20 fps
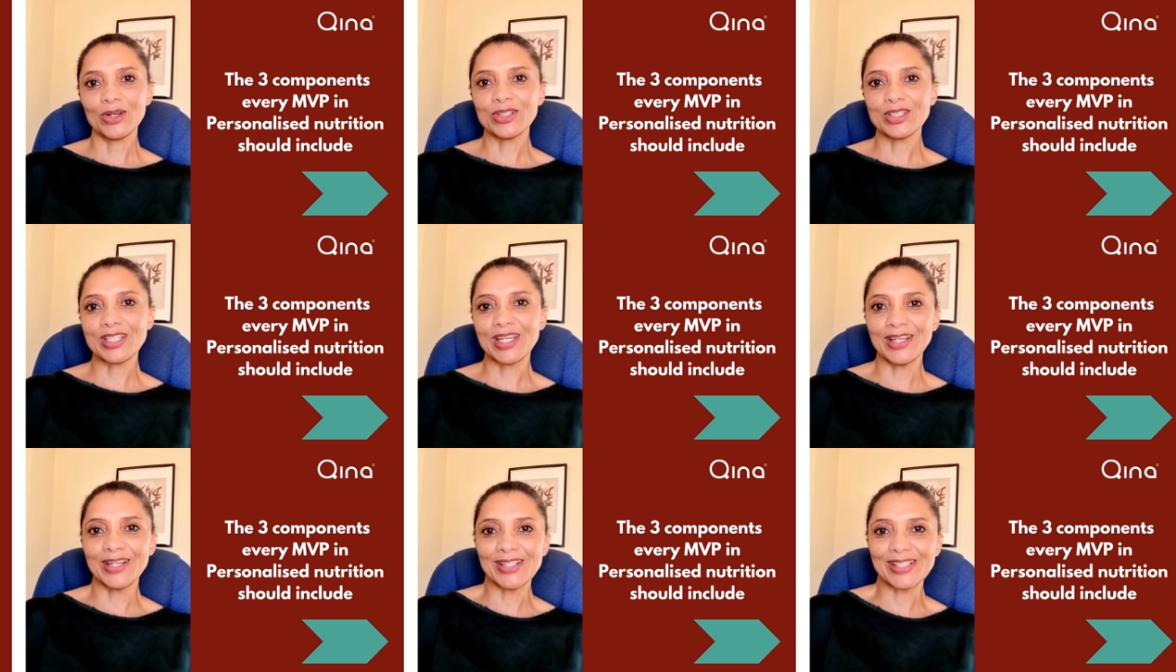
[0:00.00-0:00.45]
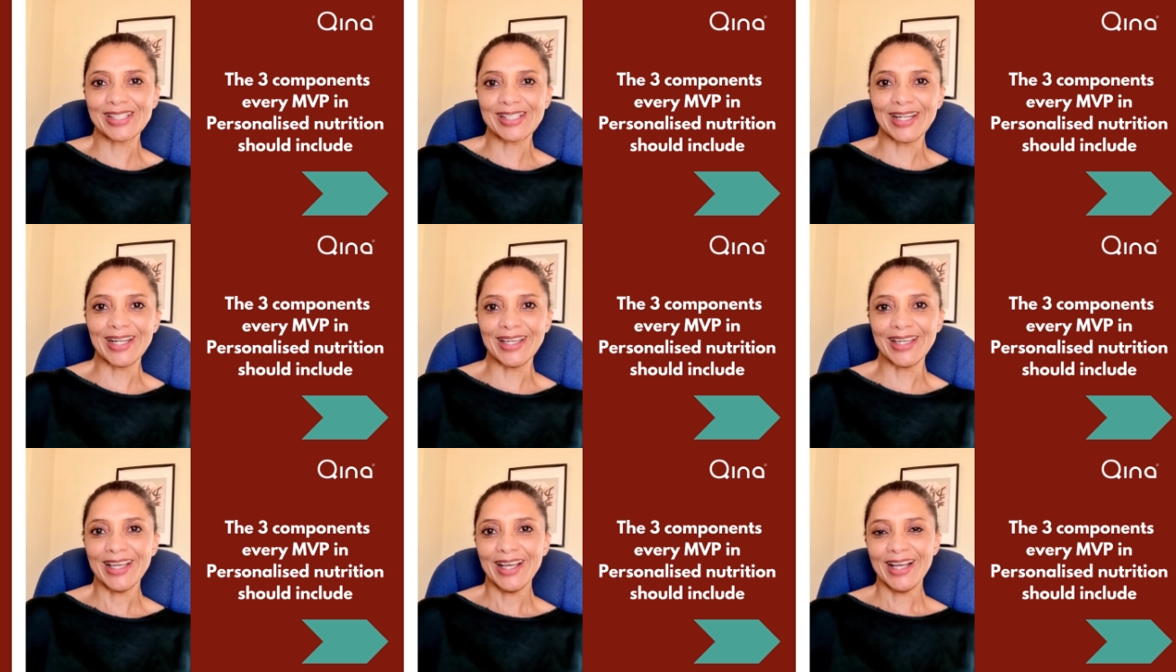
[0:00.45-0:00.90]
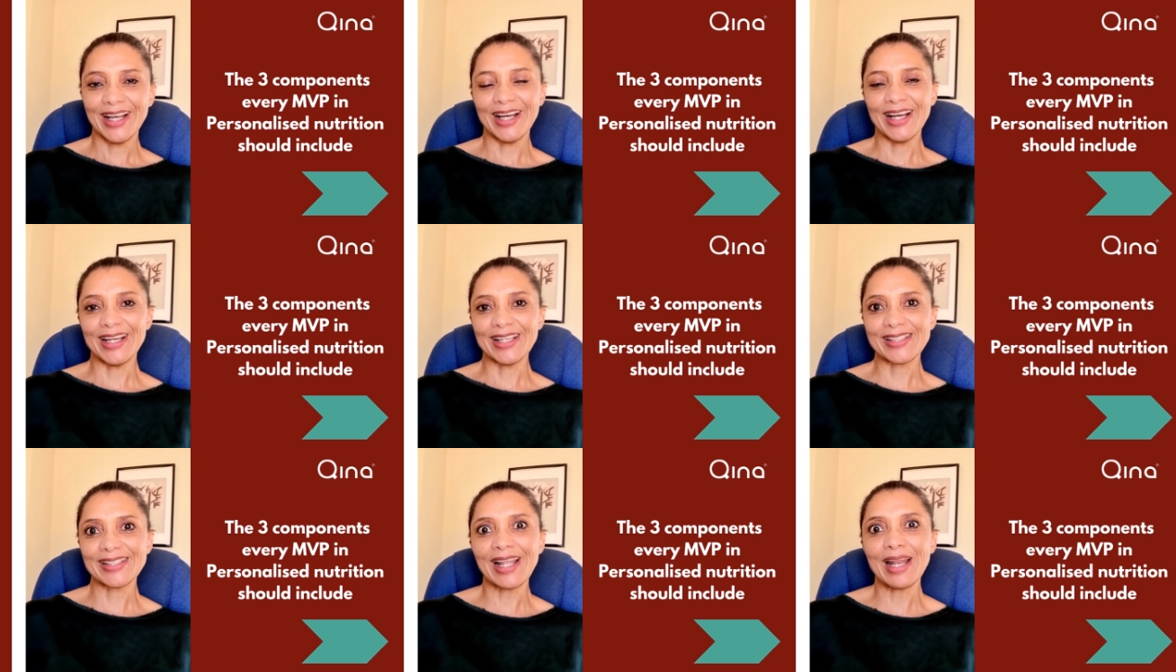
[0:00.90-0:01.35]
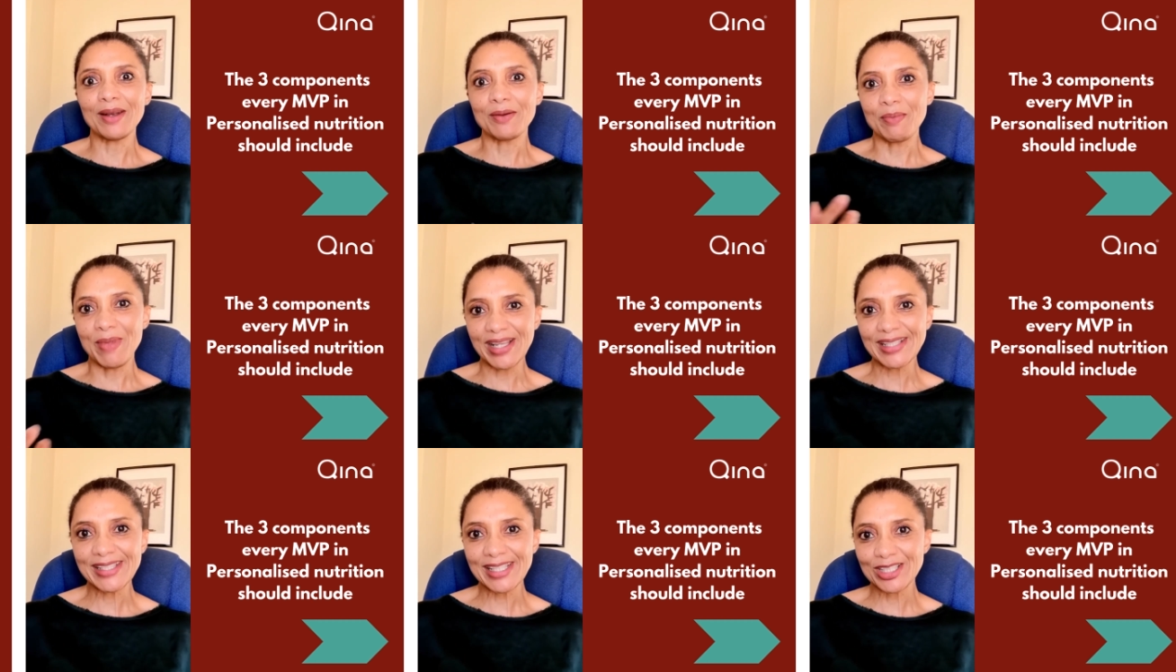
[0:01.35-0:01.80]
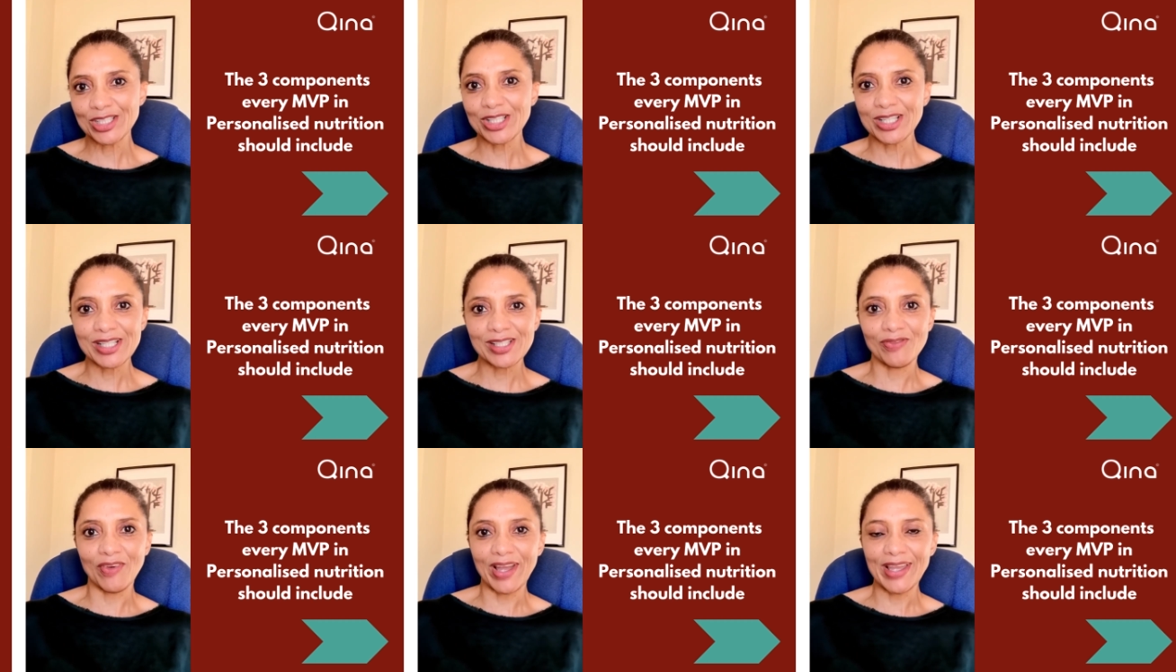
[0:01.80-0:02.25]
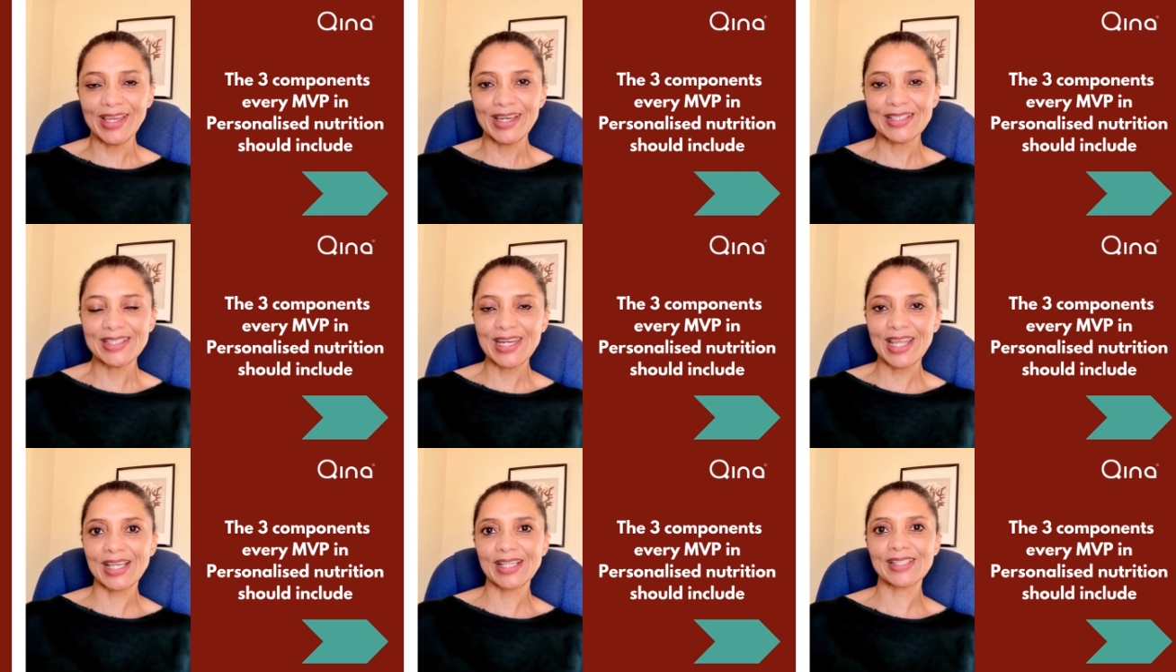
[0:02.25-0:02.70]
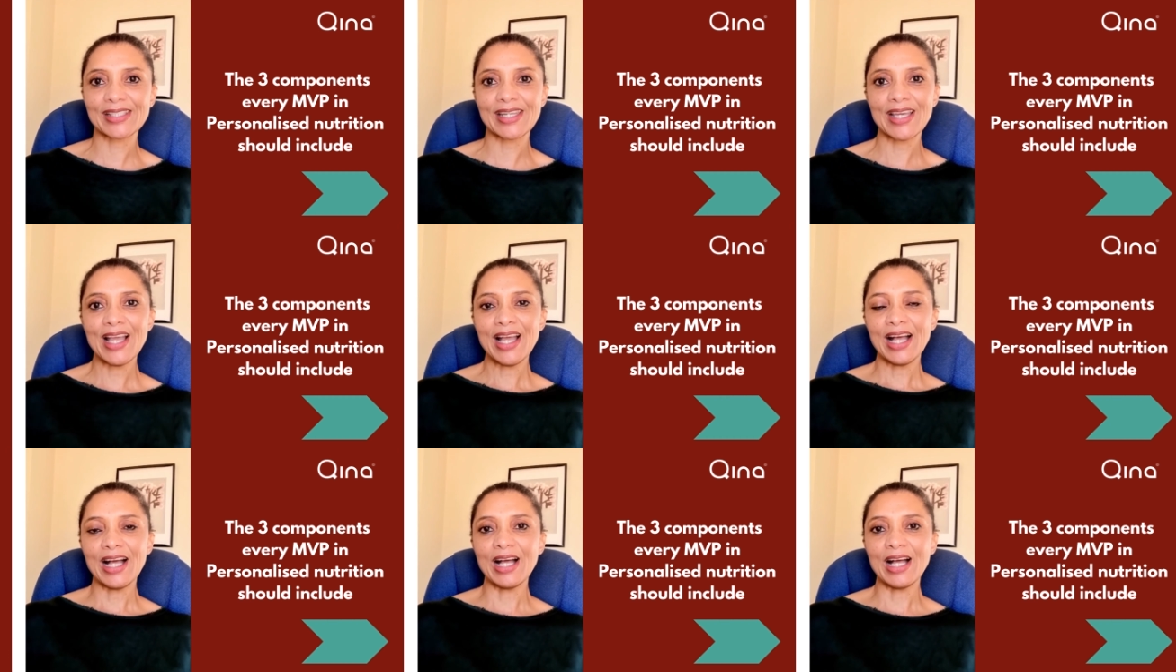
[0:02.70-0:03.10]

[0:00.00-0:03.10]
continuously uh, send messages via text,